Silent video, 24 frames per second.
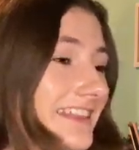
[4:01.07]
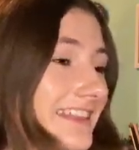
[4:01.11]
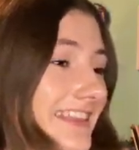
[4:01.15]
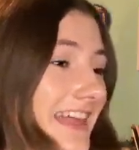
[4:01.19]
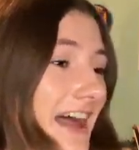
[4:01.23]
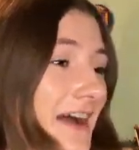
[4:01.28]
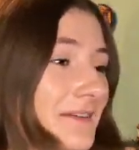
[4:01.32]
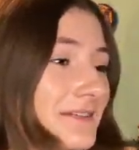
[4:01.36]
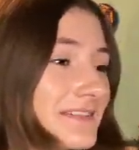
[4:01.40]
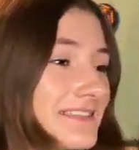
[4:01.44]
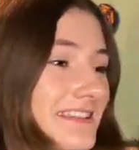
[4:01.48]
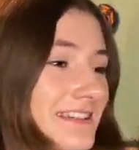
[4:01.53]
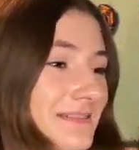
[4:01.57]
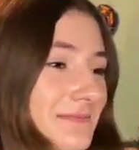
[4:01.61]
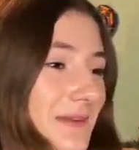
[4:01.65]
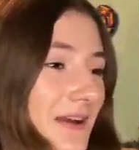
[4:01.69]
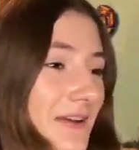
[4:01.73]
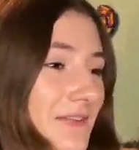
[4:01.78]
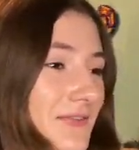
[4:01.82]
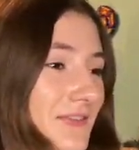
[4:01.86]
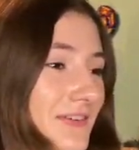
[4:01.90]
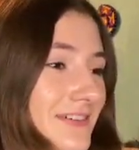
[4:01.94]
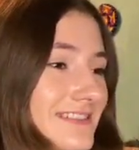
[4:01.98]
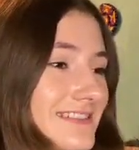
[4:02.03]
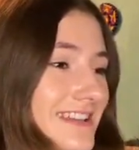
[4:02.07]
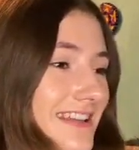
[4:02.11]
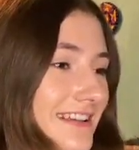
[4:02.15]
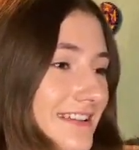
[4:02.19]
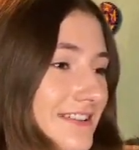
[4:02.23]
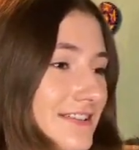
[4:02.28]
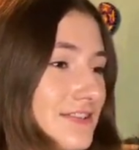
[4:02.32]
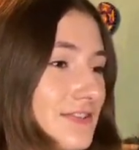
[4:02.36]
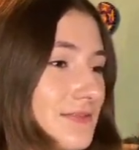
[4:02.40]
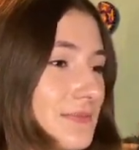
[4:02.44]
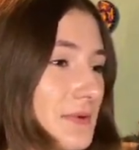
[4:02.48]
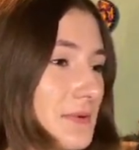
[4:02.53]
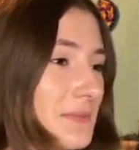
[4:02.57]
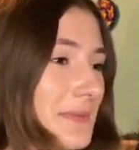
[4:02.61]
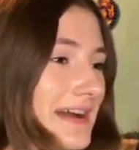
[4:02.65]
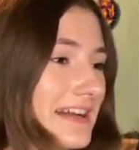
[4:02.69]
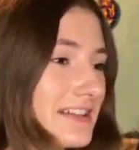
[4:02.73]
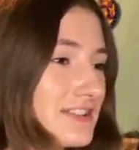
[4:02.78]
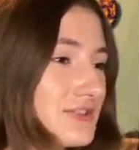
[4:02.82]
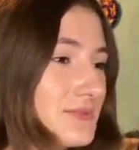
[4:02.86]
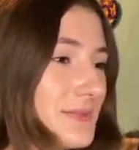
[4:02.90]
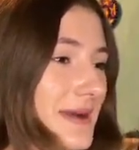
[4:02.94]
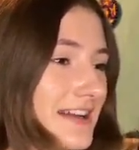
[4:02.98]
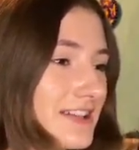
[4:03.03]
That was like my first like super
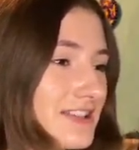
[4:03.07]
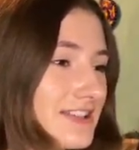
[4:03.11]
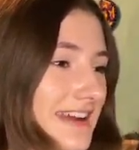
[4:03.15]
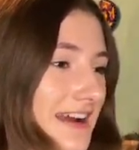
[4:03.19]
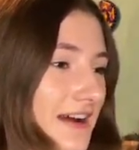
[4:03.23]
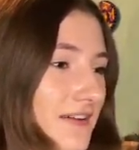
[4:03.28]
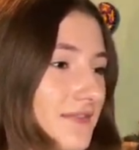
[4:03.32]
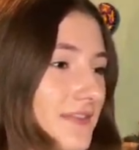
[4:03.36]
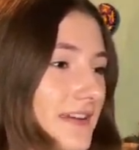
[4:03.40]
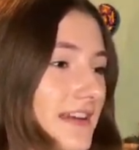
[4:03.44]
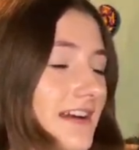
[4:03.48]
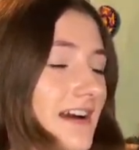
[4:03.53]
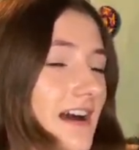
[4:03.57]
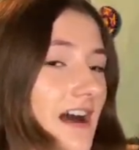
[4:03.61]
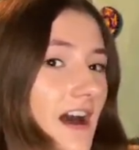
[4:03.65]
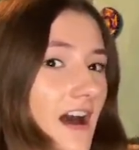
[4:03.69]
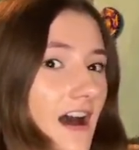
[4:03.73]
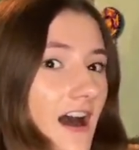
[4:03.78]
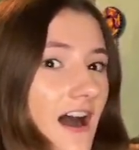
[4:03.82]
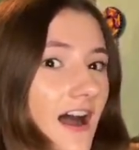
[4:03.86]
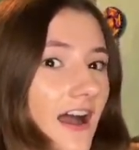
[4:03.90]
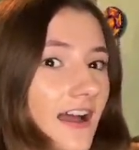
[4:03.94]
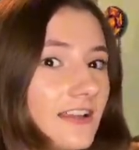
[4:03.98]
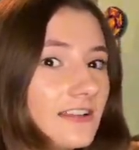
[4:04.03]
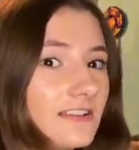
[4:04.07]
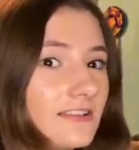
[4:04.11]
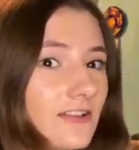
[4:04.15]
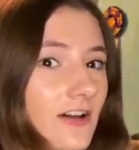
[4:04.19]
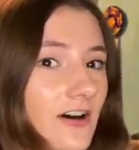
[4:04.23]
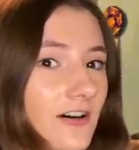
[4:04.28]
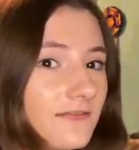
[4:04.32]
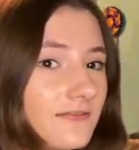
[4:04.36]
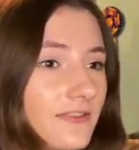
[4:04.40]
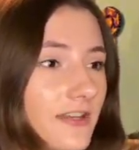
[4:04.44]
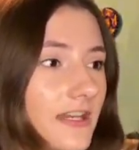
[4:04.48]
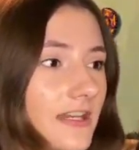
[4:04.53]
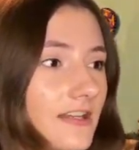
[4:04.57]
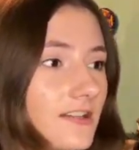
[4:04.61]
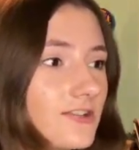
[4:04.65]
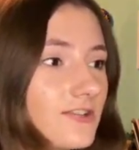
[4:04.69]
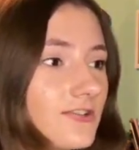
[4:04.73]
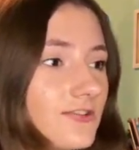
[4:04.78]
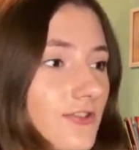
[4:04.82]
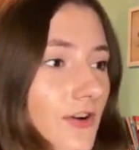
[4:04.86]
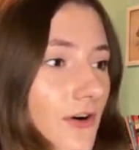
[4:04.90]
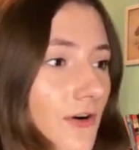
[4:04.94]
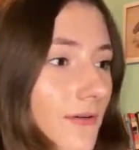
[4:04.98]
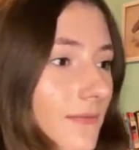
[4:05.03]
matchy matchy outfit. I loved it
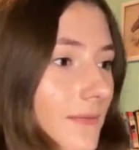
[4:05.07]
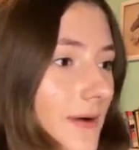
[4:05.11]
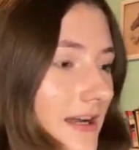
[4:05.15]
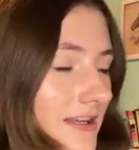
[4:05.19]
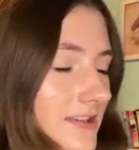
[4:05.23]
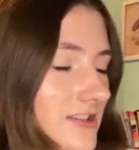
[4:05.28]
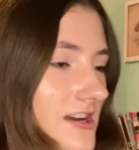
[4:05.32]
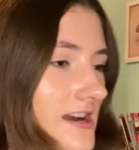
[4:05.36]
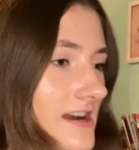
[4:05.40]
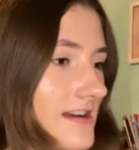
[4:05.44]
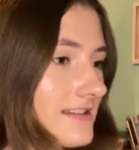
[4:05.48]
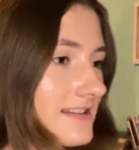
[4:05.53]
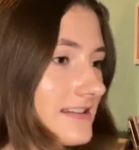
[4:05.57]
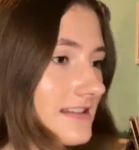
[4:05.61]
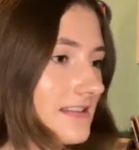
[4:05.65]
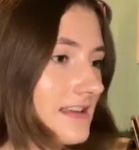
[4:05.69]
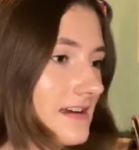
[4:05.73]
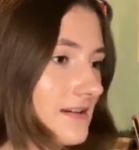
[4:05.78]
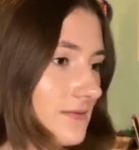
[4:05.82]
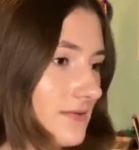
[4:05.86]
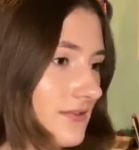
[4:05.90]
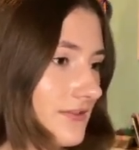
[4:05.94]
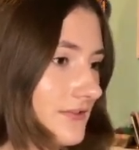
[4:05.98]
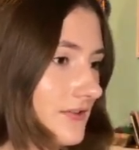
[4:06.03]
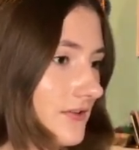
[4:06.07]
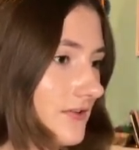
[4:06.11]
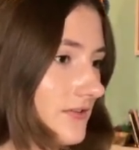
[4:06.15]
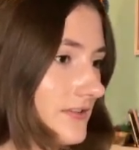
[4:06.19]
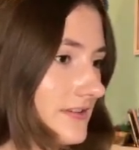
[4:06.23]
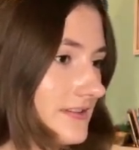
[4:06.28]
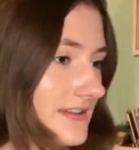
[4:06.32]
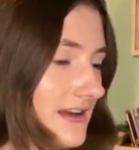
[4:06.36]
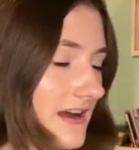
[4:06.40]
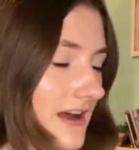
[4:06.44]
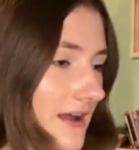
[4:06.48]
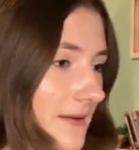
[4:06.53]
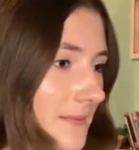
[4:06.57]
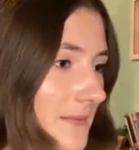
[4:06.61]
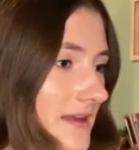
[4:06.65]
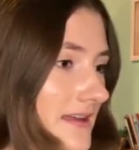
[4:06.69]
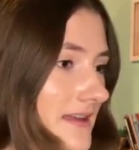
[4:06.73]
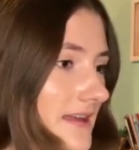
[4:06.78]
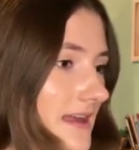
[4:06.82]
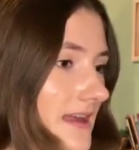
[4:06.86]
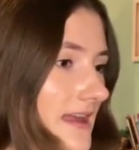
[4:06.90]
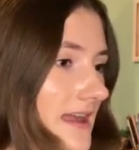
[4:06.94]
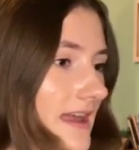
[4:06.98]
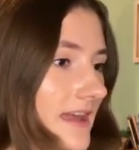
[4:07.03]
so much. I did that with her all the time.
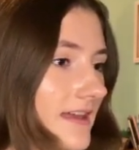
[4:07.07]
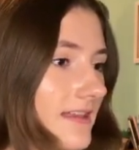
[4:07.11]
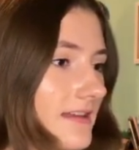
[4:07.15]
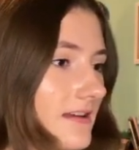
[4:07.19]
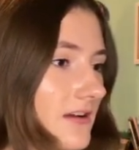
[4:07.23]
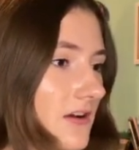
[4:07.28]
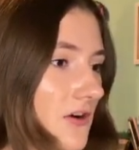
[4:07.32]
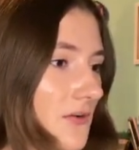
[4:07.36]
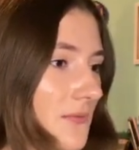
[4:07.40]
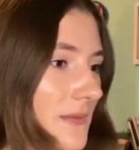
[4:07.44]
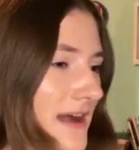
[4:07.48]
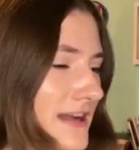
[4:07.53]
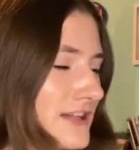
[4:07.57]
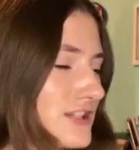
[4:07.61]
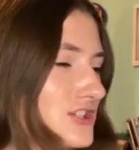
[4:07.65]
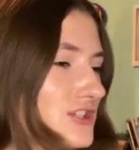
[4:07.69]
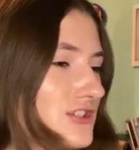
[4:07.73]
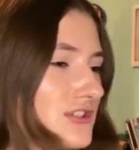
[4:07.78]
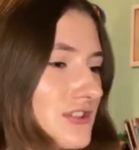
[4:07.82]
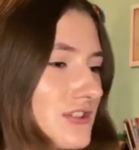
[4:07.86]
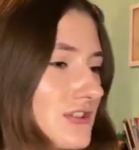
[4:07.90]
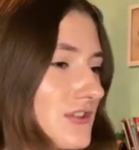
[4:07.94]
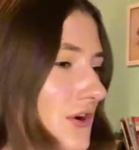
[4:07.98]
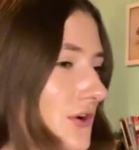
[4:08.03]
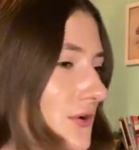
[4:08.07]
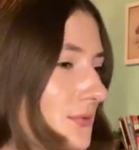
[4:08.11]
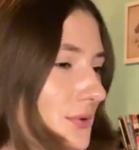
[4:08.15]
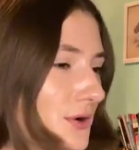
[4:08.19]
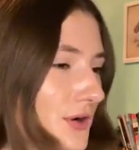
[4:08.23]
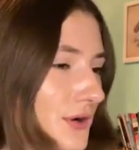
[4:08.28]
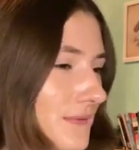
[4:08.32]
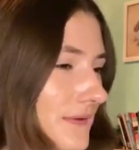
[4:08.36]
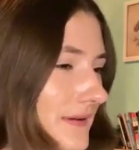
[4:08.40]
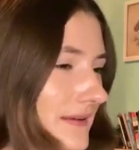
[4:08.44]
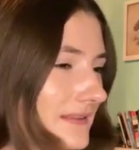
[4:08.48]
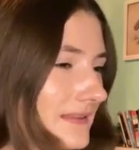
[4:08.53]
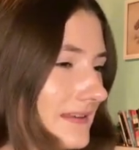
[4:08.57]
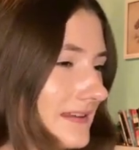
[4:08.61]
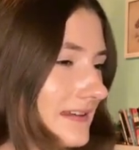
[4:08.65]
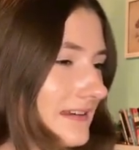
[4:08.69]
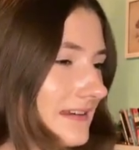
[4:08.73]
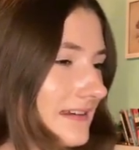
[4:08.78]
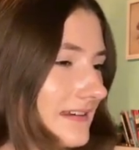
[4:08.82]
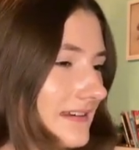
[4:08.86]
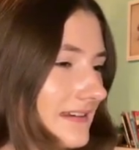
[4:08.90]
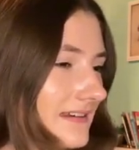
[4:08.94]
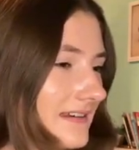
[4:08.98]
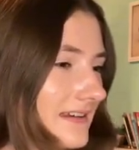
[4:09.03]
It like all matched so
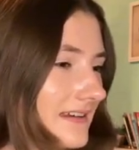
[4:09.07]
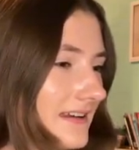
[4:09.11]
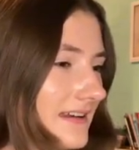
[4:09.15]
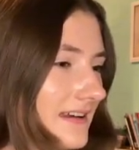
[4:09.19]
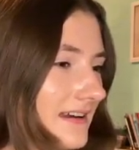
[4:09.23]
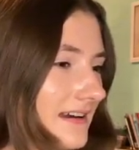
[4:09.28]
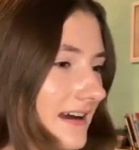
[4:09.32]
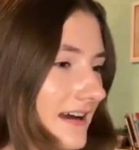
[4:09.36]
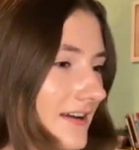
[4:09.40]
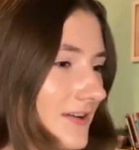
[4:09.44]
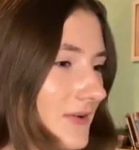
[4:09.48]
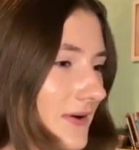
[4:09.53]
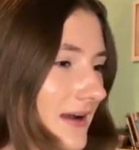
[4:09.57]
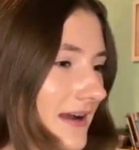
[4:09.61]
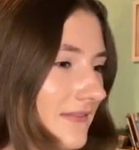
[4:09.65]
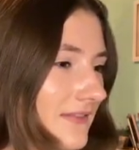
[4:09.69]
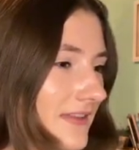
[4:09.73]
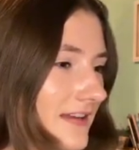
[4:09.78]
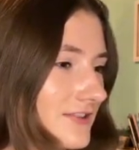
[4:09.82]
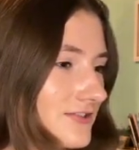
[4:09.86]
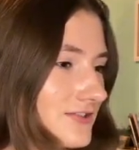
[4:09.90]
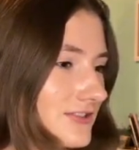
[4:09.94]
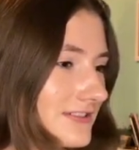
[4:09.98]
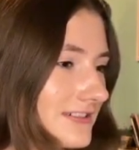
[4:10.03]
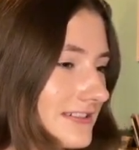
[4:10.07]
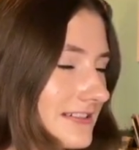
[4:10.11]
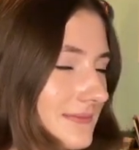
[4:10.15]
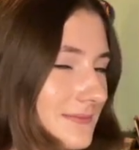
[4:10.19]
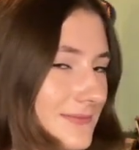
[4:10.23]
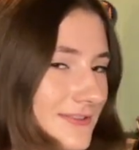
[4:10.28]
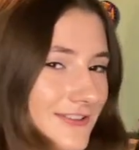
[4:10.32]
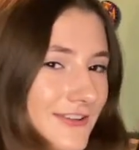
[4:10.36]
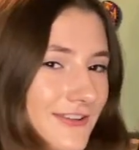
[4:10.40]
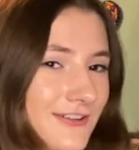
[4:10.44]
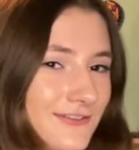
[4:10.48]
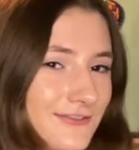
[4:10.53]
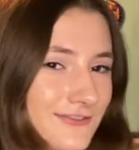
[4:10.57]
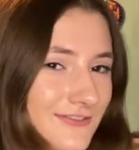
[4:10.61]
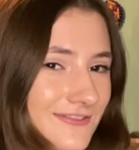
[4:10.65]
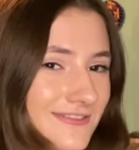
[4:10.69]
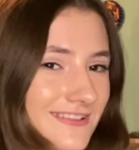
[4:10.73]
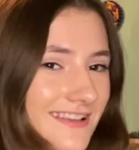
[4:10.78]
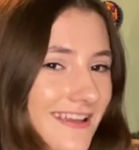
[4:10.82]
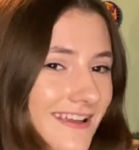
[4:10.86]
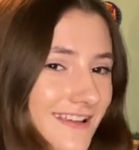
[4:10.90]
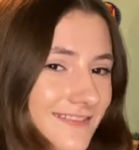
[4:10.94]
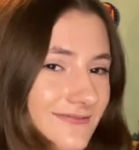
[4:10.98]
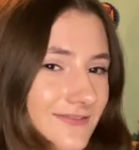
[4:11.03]
perfectly. I don't have that shirt anymore though, so
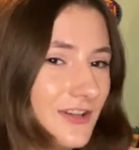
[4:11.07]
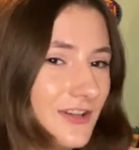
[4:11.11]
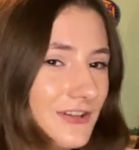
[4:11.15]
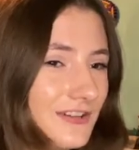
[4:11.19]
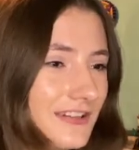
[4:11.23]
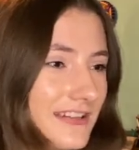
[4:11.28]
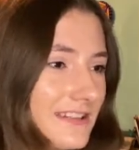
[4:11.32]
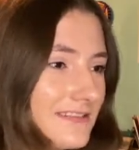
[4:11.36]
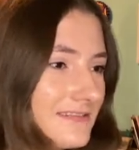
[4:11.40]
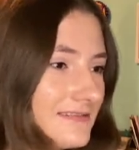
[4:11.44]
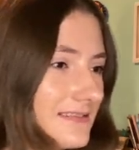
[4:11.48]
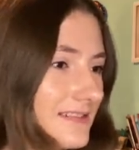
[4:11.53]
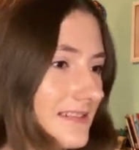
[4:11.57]
it's like darn it.